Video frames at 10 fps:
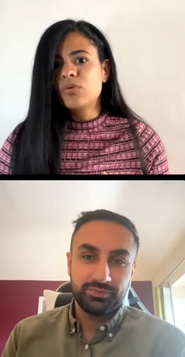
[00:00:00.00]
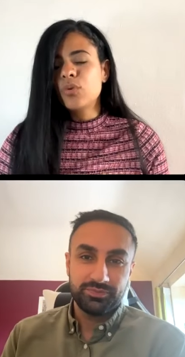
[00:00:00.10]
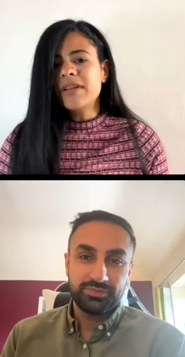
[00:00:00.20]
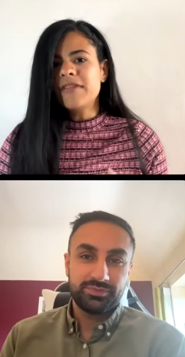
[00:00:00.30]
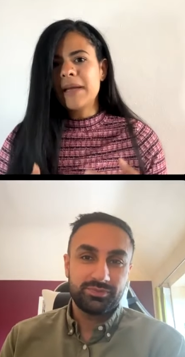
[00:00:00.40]

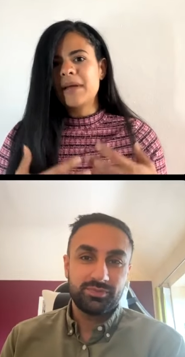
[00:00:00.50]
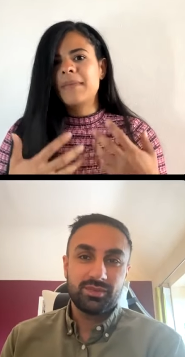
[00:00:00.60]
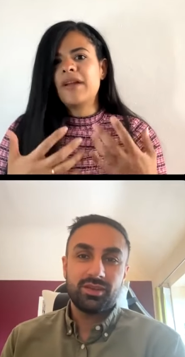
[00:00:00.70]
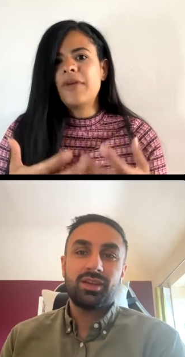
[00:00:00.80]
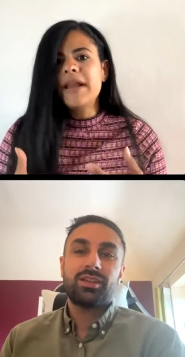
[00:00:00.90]
Speaker 1: twin flame am i
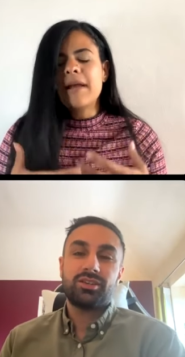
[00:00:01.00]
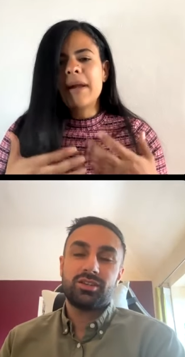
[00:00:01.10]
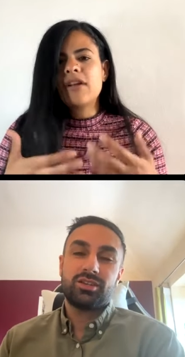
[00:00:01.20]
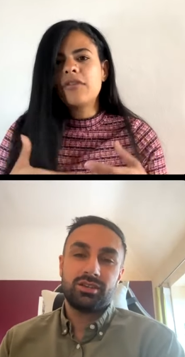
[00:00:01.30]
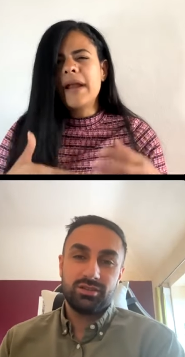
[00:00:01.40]
ready am i
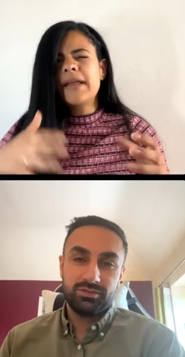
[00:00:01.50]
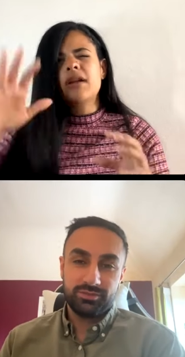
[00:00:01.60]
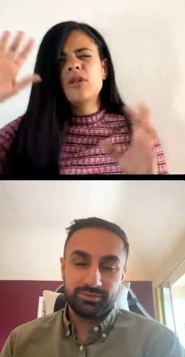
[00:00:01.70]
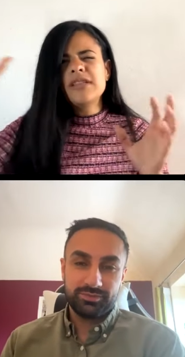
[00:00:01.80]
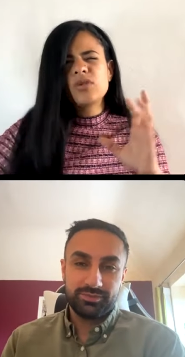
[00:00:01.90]
not ready and all
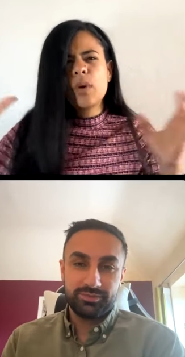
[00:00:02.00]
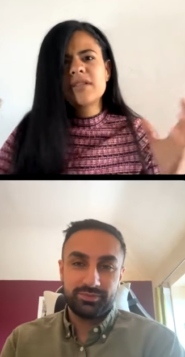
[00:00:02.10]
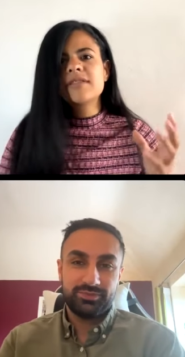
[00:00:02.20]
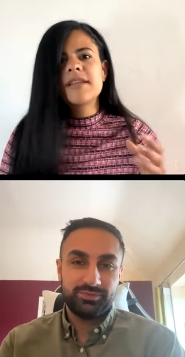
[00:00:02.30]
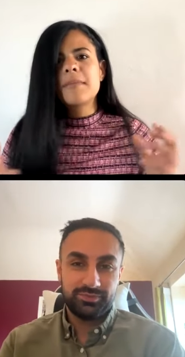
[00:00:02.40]
these
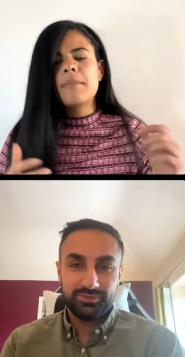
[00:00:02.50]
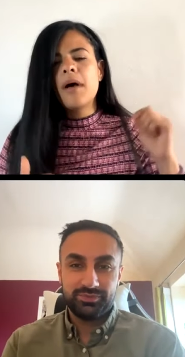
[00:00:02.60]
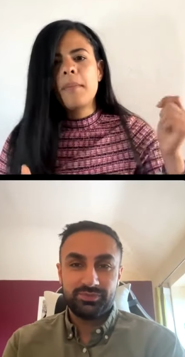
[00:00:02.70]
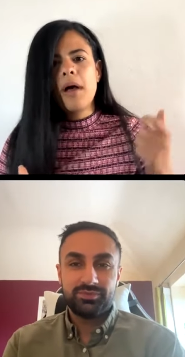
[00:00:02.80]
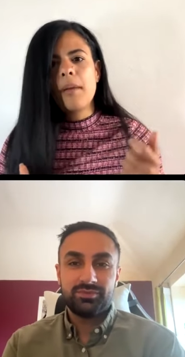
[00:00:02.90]
questions that might
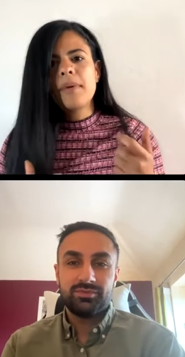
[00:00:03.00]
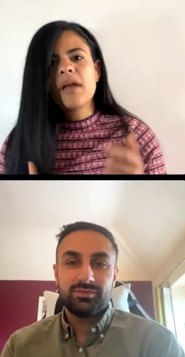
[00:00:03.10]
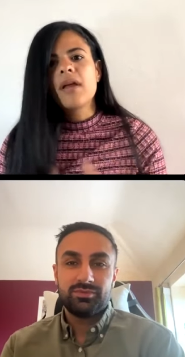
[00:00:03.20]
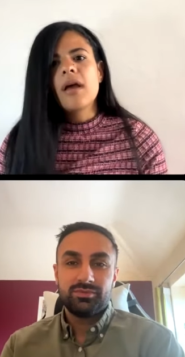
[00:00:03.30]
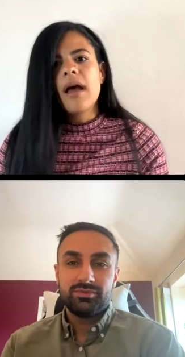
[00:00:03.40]
pop up
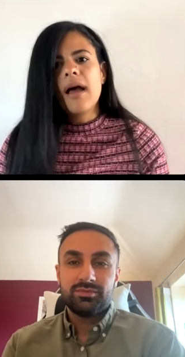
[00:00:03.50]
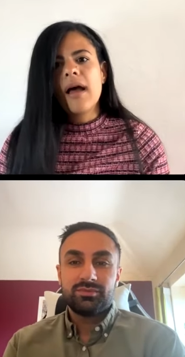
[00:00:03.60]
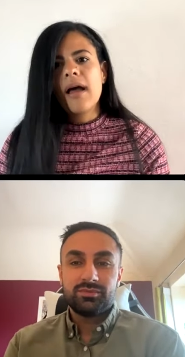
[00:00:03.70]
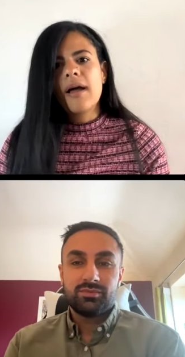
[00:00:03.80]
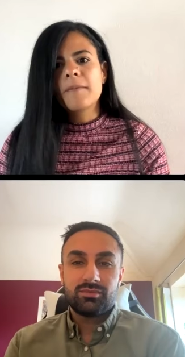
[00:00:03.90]

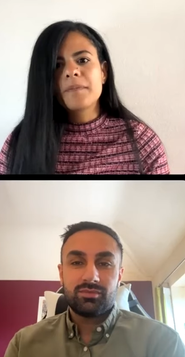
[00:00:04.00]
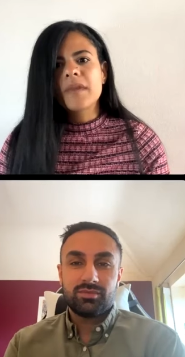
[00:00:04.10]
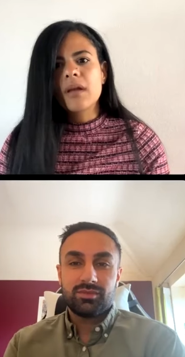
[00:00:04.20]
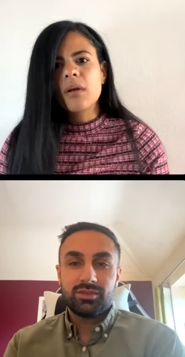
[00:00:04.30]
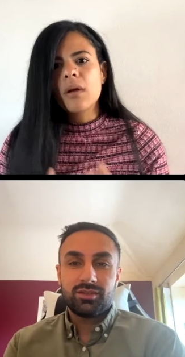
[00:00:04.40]
uh, good
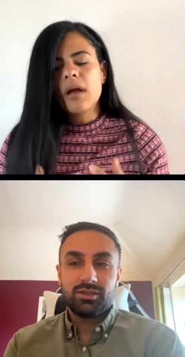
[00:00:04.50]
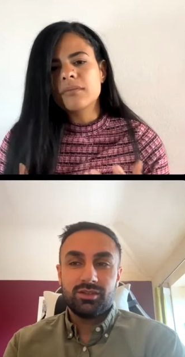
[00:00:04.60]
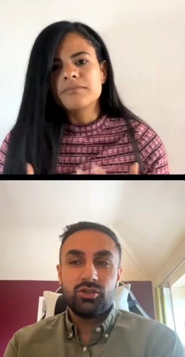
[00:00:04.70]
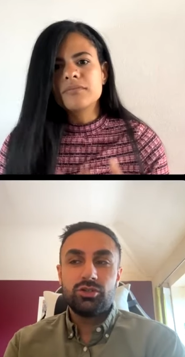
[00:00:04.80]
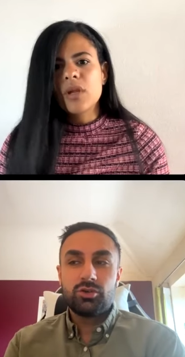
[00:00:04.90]
qu- um,
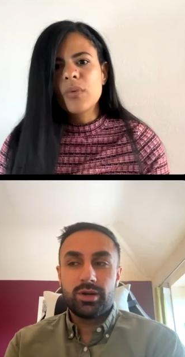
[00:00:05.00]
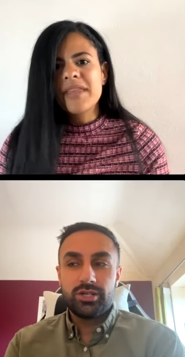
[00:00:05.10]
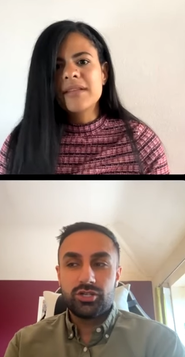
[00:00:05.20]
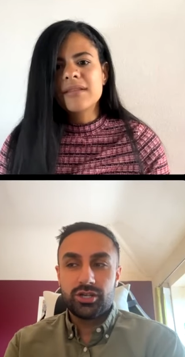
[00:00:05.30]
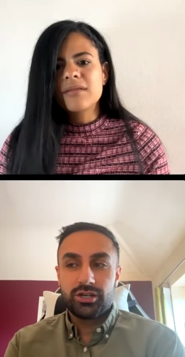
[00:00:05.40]

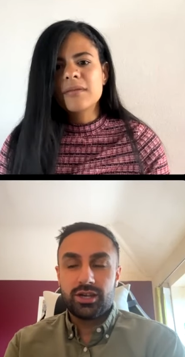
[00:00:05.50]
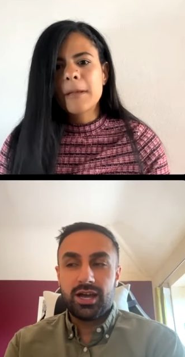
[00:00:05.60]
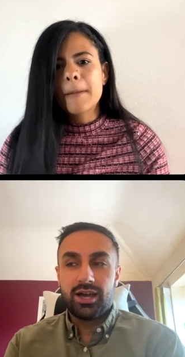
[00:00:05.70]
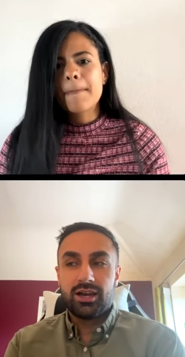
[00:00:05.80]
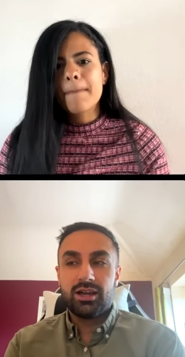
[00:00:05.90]
question
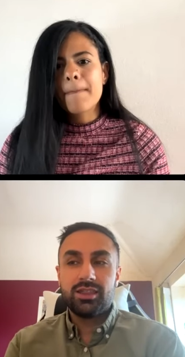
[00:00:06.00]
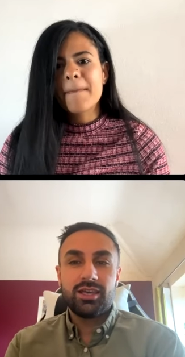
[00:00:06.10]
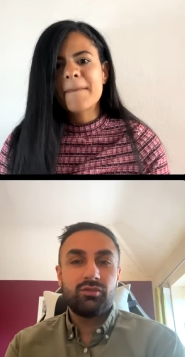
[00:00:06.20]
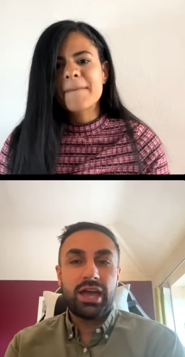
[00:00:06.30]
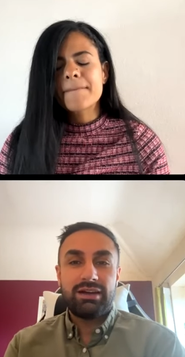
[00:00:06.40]
Speaker 2: and i think
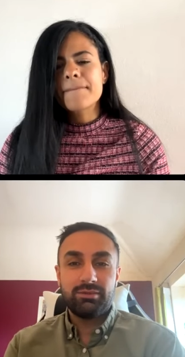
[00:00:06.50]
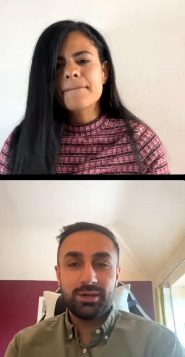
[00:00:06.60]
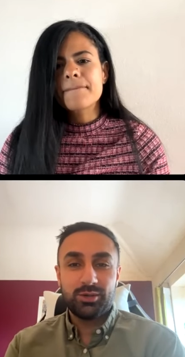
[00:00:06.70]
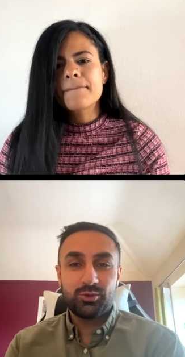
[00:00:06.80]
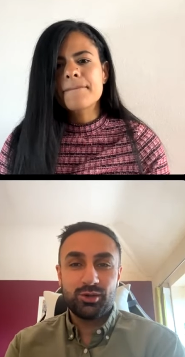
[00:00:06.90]
if you haven't met
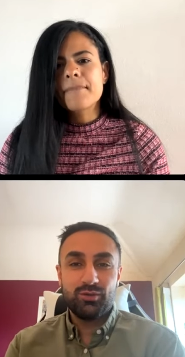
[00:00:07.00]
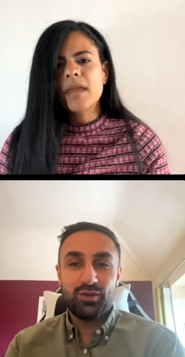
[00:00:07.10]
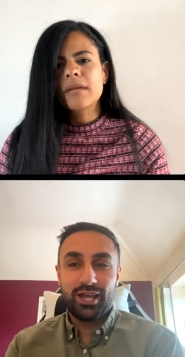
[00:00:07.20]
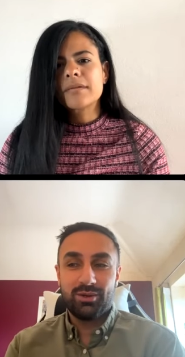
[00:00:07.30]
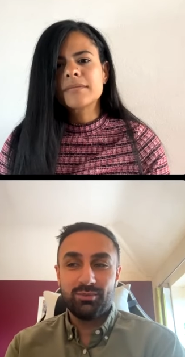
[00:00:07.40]
your twin
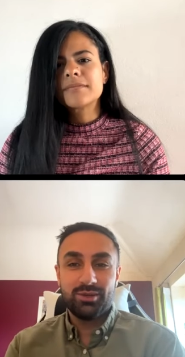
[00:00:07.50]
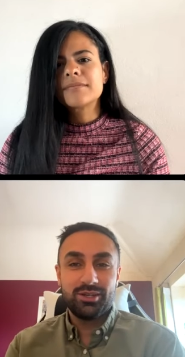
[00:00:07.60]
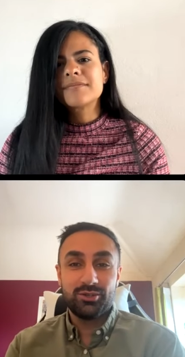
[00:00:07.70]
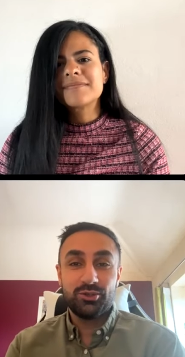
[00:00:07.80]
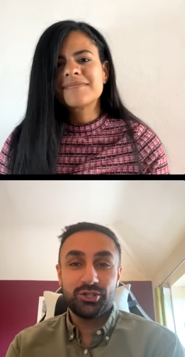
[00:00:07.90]
flame
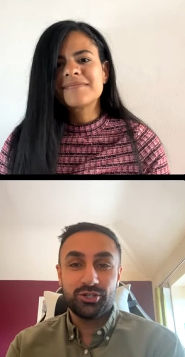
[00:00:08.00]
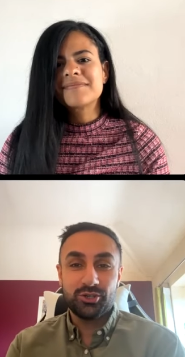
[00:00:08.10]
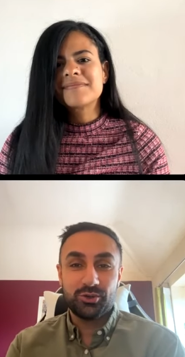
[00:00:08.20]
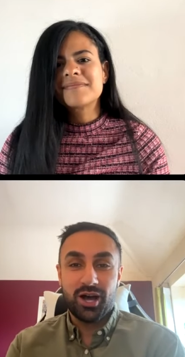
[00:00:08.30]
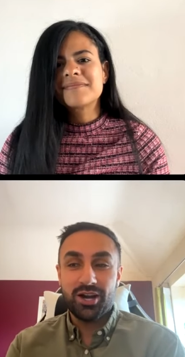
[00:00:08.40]
good on
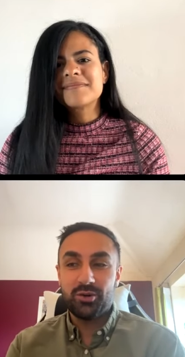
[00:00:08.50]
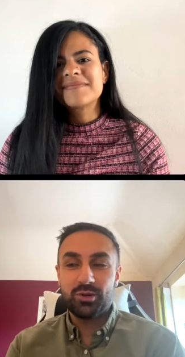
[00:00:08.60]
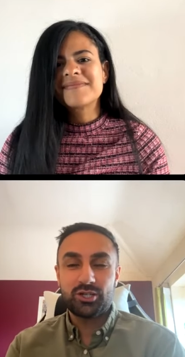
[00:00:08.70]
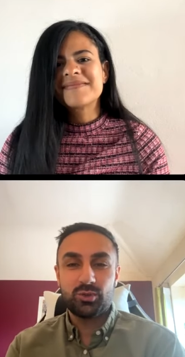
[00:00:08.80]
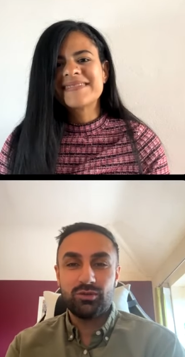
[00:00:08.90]
you i don't
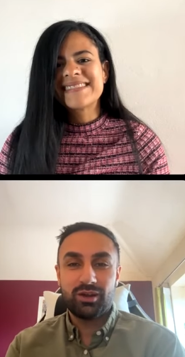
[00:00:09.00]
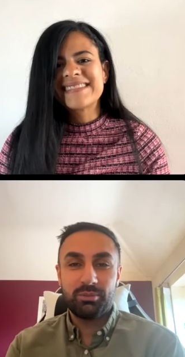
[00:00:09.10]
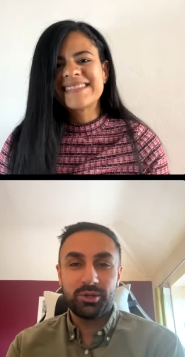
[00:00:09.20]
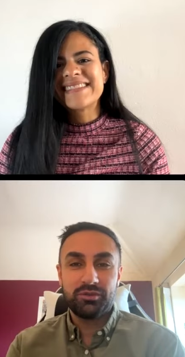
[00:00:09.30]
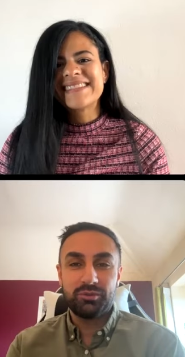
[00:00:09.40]
wish twin flame
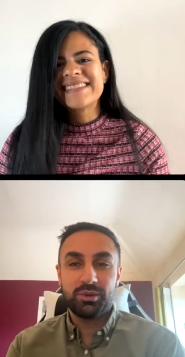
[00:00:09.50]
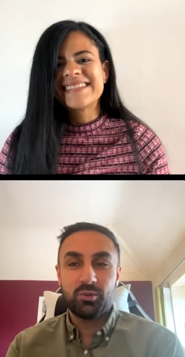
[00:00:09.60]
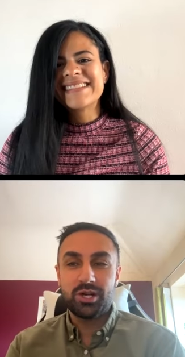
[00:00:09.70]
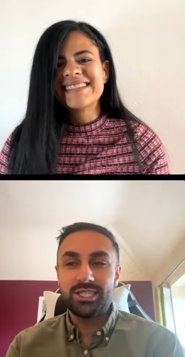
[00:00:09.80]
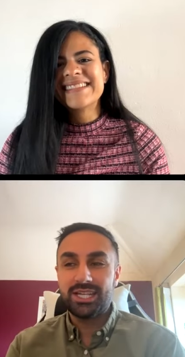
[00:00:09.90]
on even my
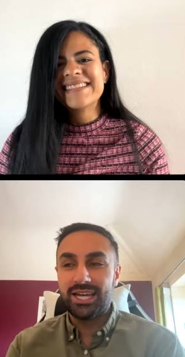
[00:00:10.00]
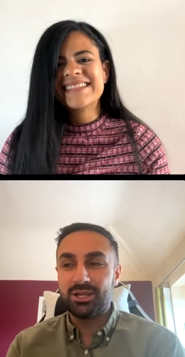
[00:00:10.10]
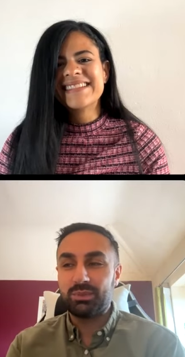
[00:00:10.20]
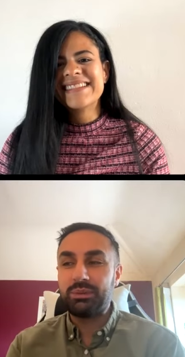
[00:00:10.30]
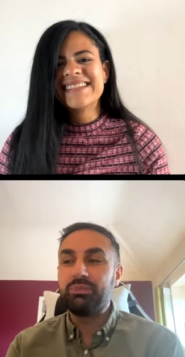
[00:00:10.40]
worst
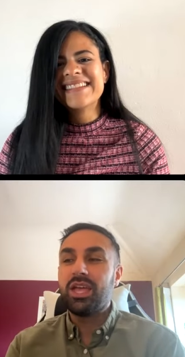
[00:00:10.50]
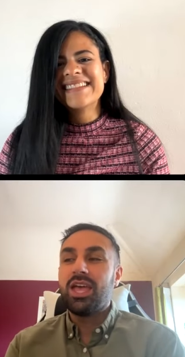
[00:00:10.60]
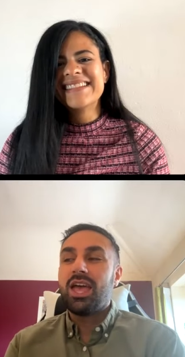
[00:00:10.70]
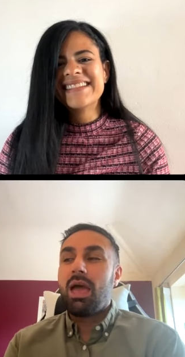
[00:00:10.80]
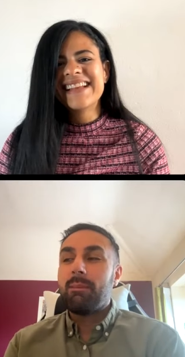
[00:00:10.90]
enemy
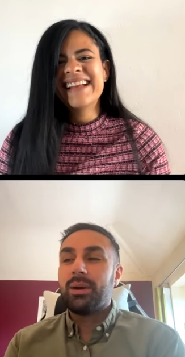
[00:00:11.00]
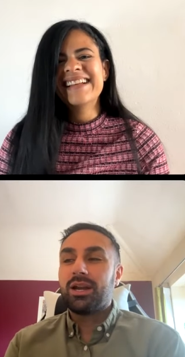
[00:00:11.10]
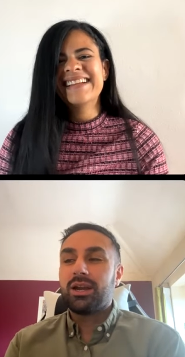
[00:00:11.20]
but